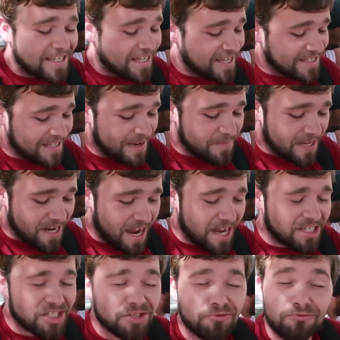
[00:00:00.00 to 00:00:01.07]
it because i mean i
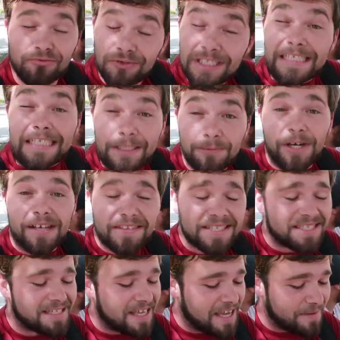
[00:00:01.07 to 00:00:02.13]
just really want
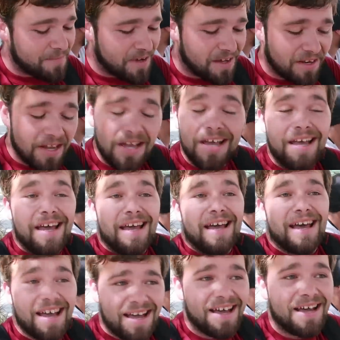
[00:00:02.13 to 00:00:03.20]
this thing but
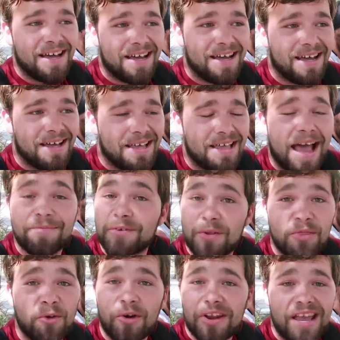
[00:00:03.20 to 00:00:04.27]
after
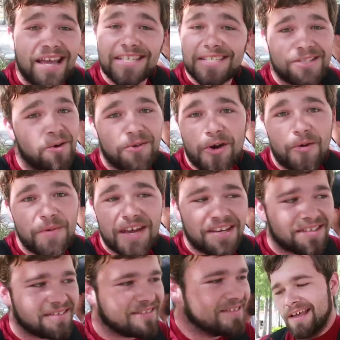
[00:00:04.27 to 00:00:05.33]
30, I just don't know, man.
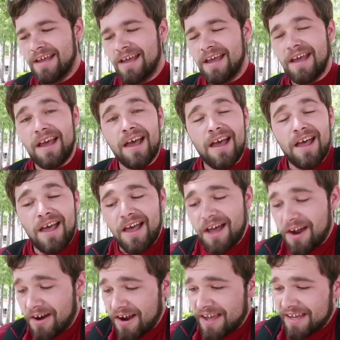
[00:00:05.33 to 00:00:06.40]
One day.
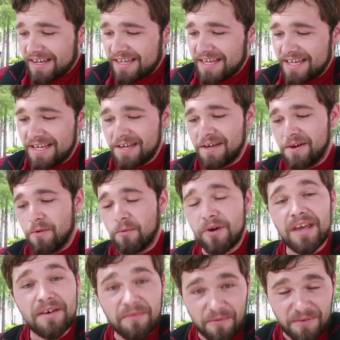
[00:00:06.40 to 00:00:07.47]
All right,
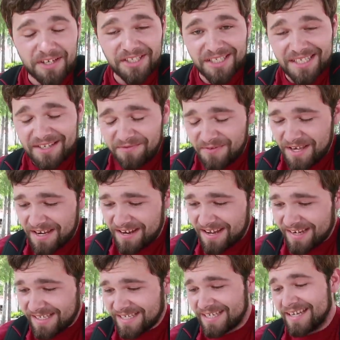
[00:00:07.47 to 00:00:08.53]
we have officially defeated
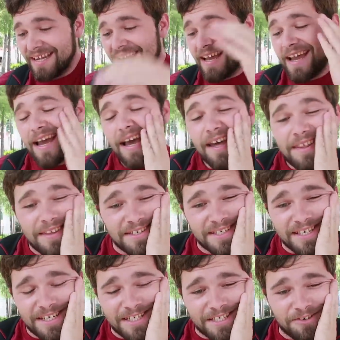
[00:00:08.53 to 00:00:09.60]
it. This
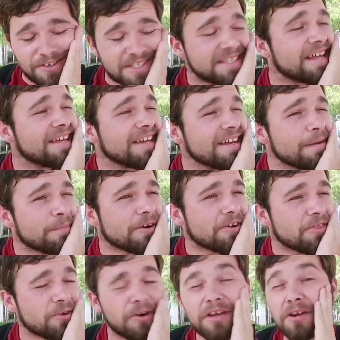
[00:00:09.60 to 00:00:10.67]
is Cresselia number
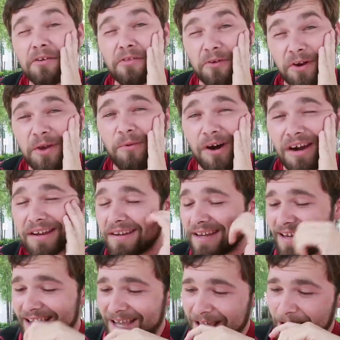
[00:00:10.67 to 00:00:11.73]
30 or 31.
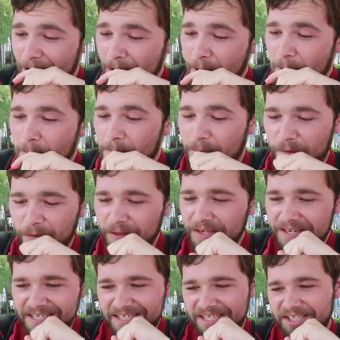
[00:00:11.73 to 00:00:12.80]

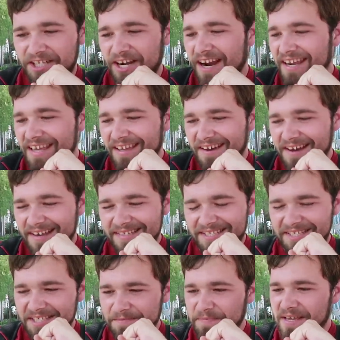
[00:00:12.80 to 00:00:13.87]
Please, shiny gods,
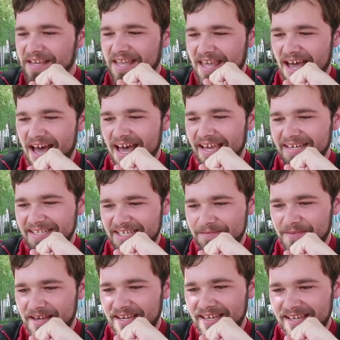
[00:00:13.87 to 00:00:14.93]
just sending be you, kind sending you to
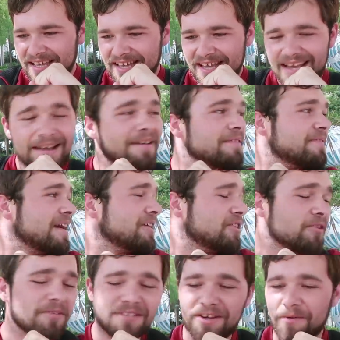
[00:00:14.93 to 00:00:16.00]
all me. the shiny luck. Thank
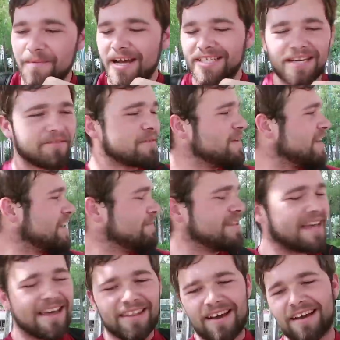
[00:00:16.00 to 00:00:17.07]
you give so you much. Everybody give me
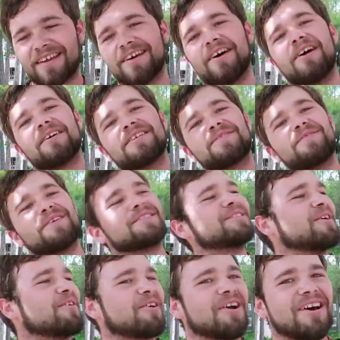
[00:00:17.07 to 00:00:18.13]
that luck. Oh, it feels
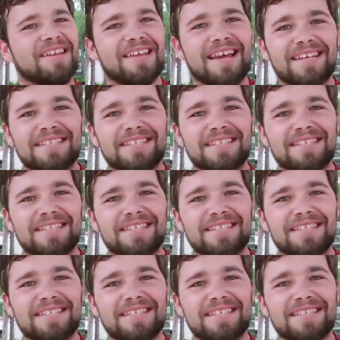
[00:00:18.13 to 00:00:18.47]
so energy. good.